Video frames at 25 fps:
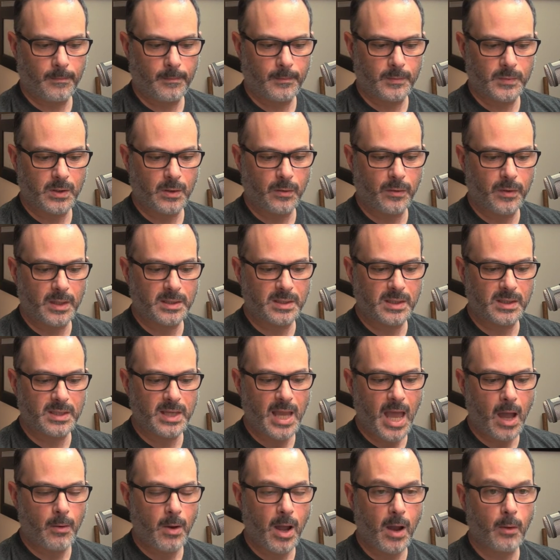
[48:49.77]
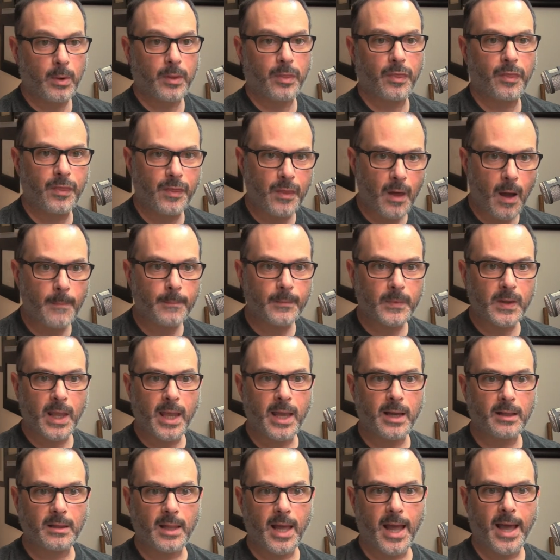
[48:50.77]
So this is how I would
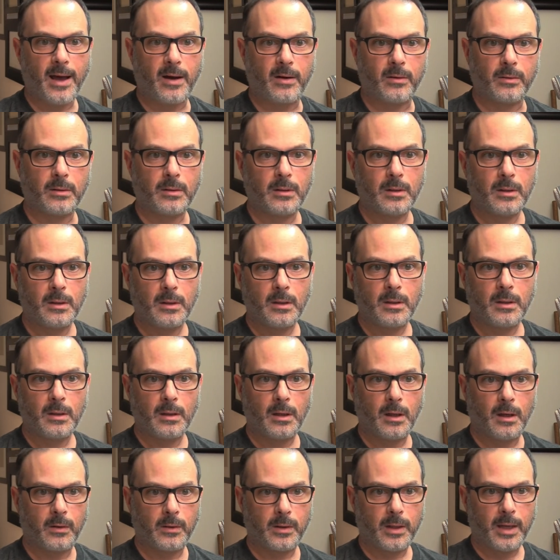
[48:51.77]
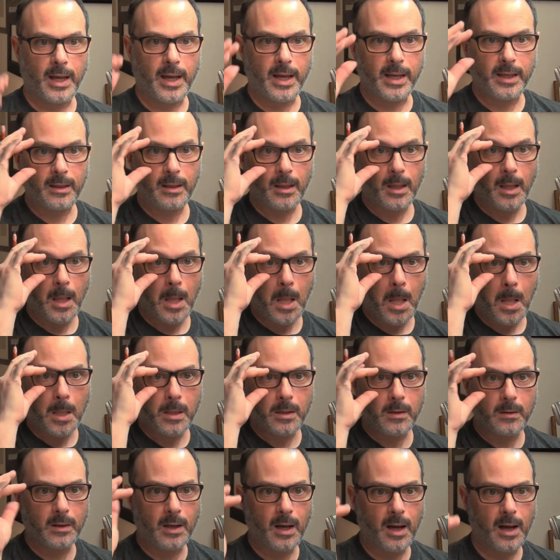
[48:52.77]
thumbnail out, okay?
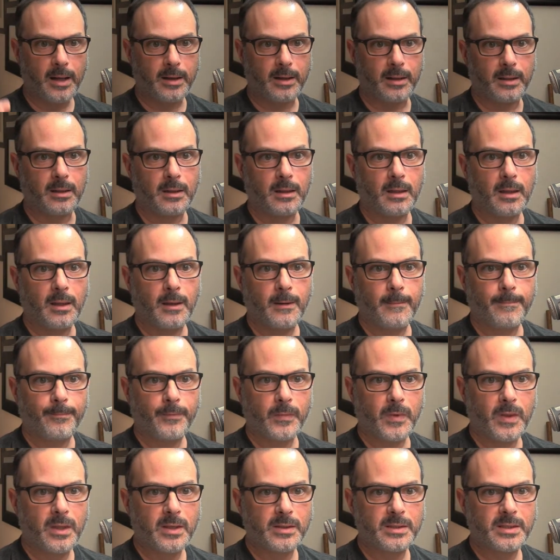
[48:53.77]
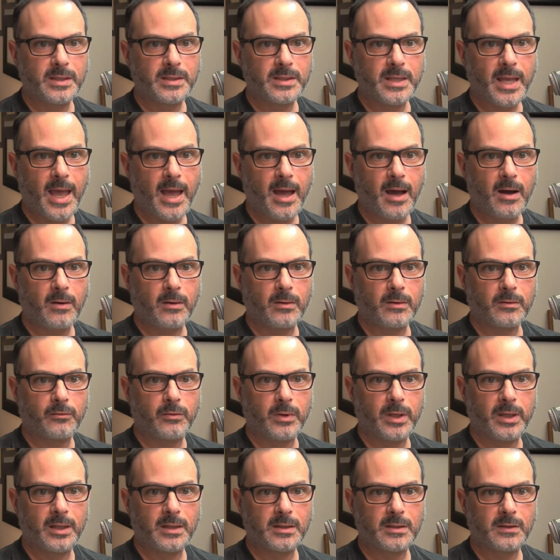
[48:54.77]
You got it. This is how
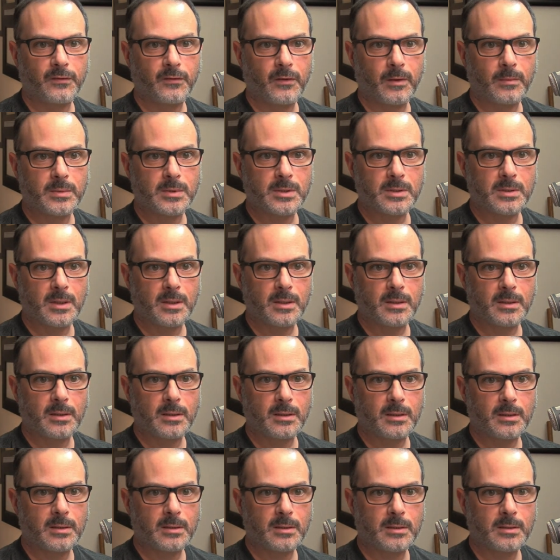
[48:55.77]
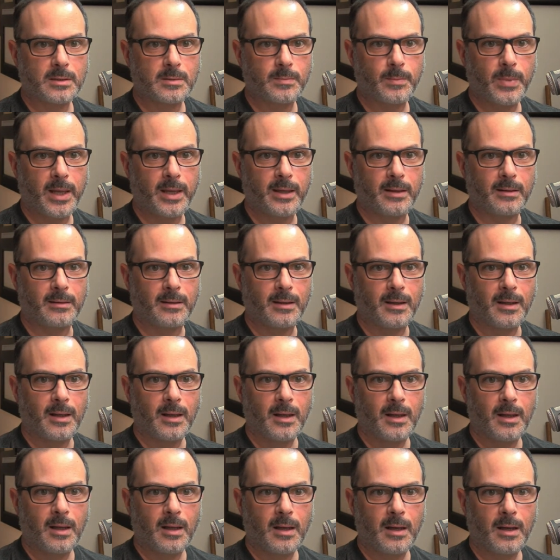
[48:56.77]
greetings from S Spain.
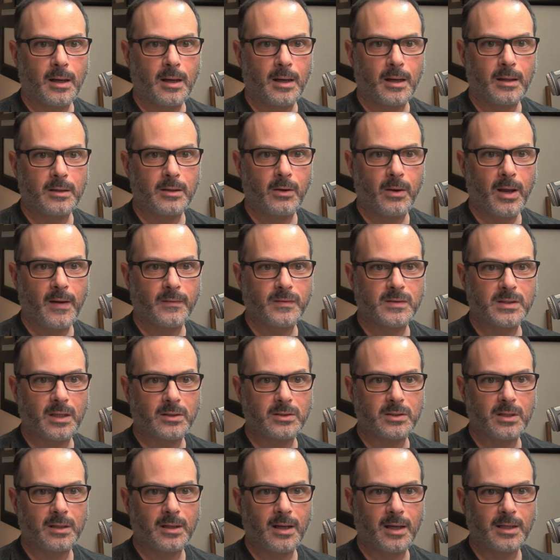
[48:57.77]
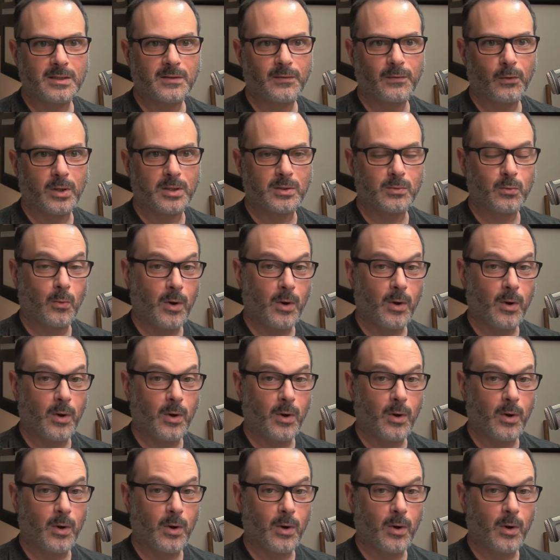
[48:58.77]
Uh, you have such a nice voice.